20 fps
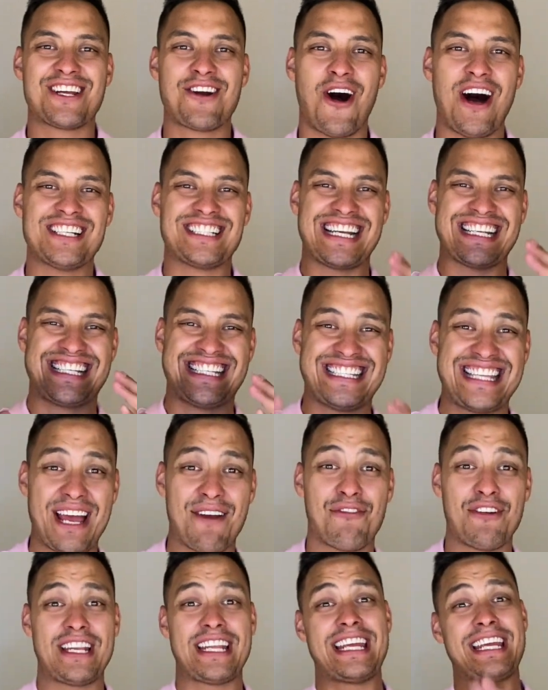guys, it's
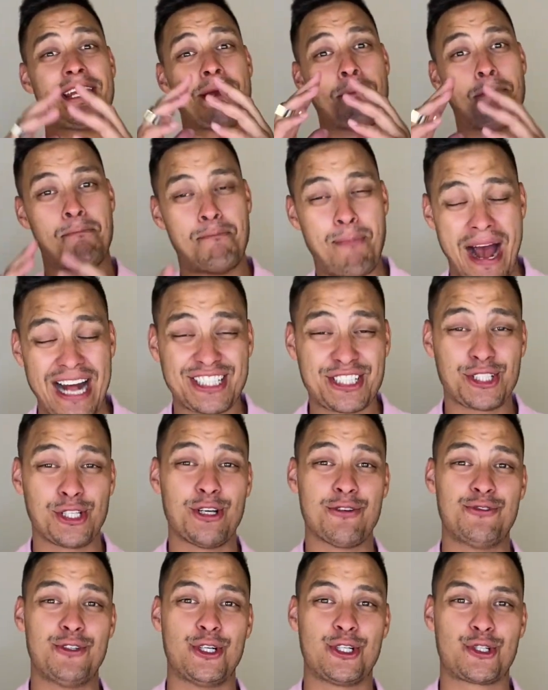Stefan here,
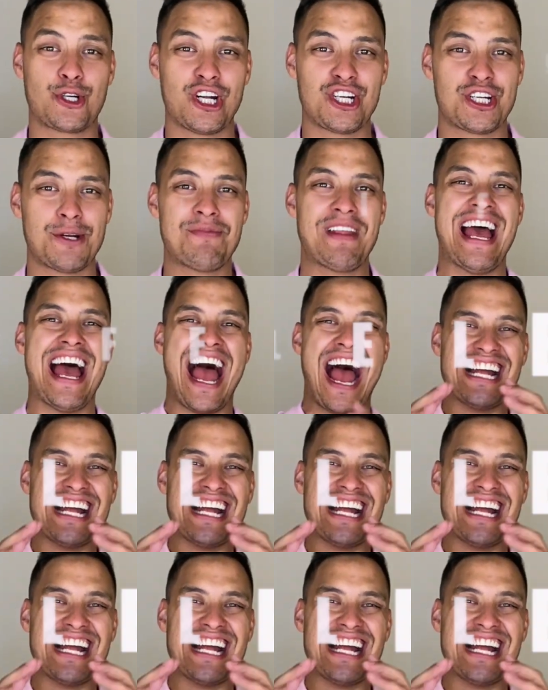Bachelor of Nutrition,